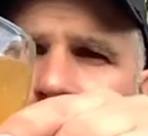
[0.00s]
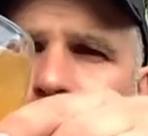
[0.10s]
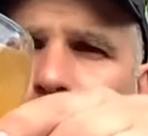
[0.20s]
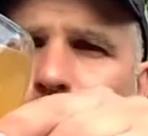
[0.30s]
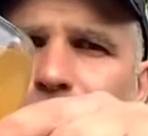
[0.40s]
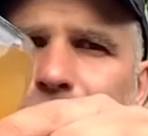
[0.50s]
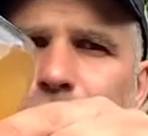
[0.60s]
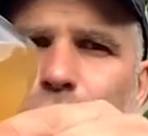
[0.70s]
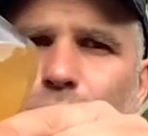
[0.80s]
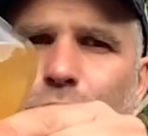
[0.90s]
and you are
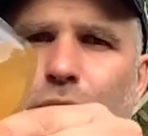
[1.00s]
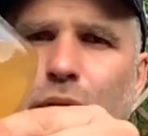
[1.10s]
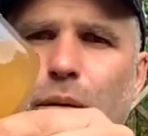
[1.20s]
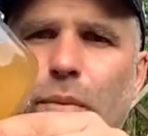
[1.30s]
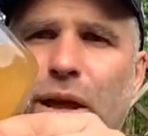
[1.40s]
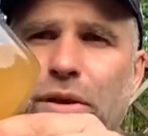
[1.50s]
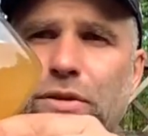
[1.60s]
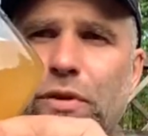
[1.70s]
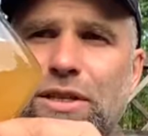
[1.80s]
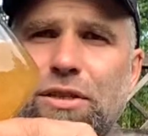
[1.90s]
into beers.
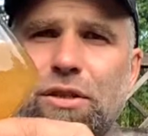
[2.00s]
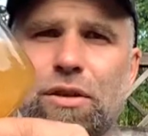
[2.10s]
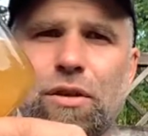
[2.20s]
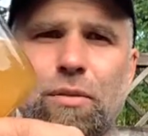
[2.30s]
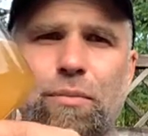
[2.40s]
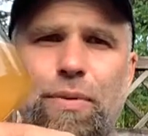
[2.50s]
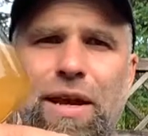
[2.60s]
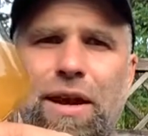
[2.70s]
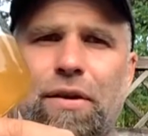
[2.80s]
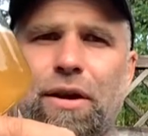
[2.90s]
This
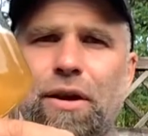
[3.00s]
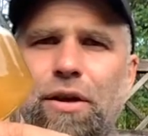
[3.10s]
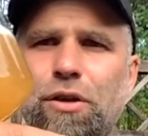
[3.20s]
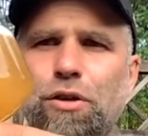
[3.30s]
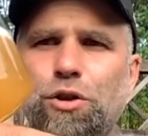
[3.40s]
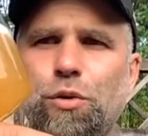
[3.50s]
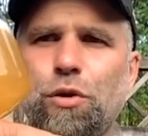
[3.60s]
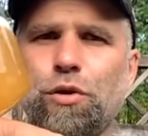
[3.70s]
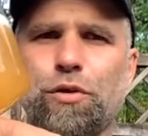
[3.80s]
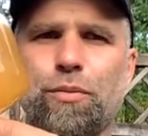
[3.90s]
beer do
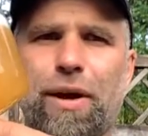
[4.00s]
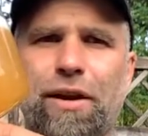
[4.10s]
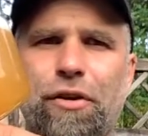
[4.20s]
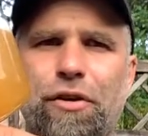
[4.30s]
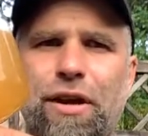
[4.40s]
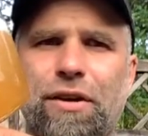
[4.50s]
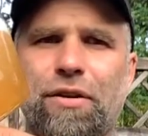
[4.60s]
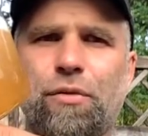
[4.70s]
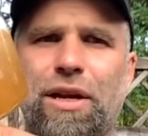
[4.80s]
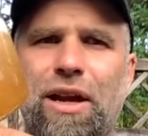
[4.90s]
look better
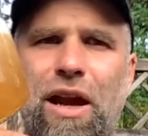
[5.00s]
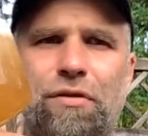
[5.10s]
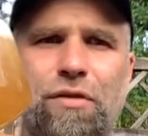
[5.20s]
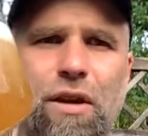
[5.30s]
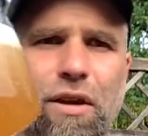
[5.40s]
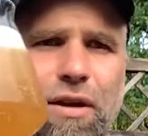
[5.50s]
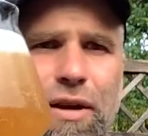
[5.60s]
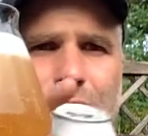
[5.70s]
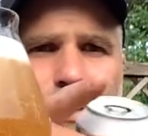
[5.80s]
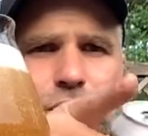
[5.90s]
in real life.
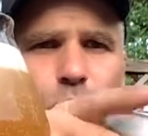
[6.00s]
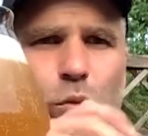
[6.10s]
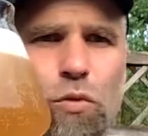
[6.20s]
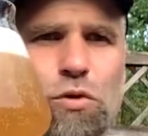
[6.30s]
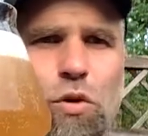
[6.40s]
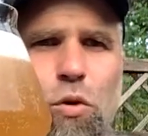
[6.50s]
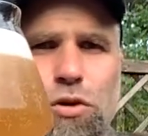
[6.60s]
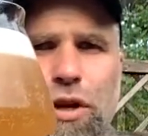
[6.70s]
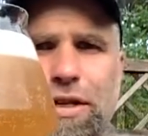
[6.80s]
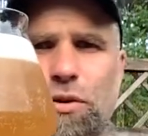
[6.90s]
It looks almost
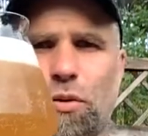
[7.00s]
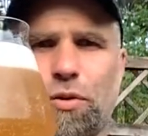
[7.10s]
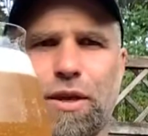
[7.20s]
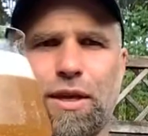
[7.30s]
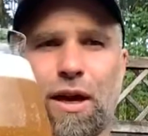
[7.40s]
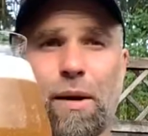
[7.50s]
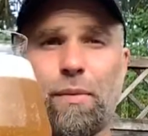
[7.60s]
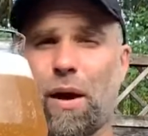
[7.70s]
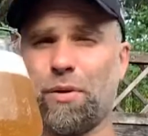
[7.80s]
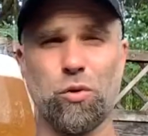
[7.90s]
oxidized on the...
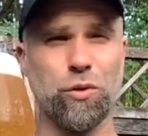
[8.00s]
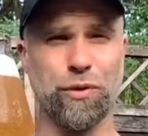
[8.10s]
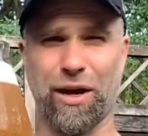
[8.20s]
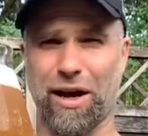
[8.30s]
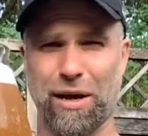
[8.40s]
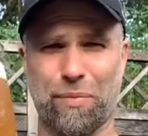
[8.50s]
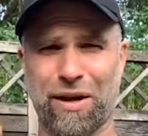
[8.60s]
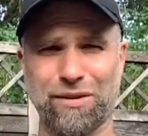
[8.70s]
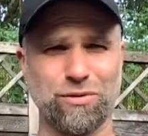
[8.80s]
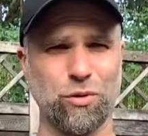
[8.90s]
I'm, I'm recording with the
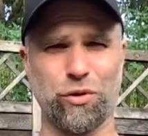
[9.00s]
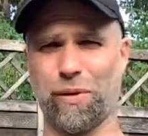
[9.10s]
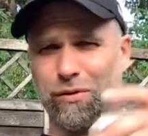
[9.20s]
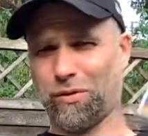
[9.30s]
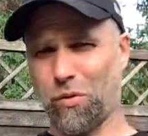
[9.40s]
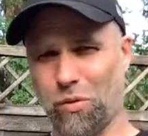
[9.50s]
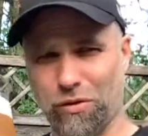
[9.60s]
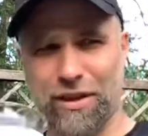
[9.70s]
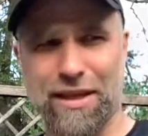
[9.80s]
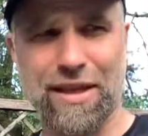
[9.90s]
iPad. Sorry about all
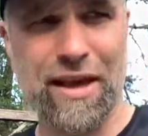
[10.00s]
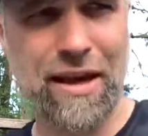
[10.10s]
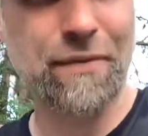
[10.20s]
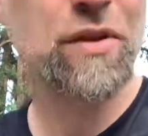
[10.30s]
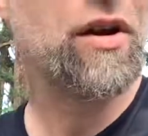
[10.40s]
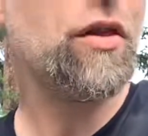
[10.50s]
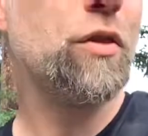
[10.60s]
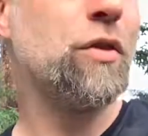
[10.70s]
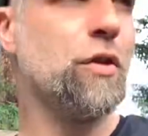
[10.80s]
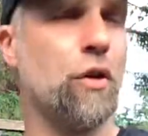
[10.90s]
the uh,
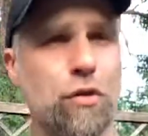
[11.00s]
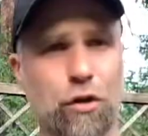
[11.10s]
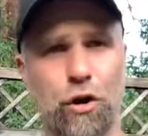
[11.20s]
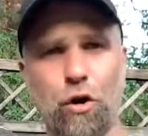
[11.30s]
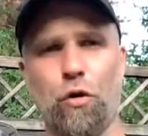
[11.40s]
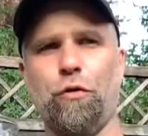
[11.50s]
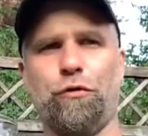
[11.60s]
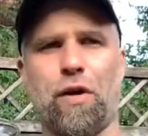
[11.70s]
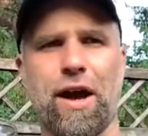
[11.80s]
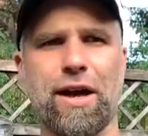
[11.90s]
the, the
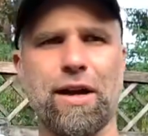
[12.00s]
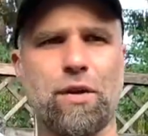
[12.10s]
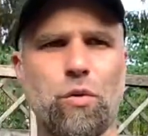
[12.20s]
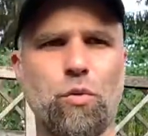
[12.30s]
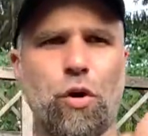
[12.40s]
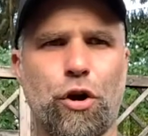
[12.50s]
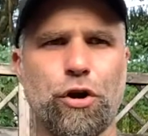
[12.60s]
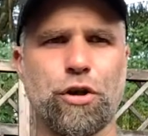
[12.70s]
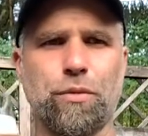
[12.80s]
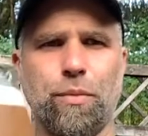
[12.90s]
lo-fi
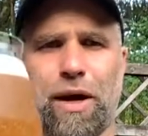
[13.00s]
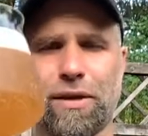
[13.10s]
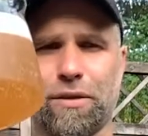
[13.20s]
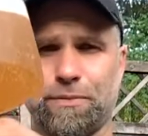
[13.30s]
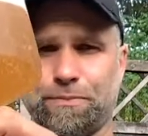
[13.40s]
work, but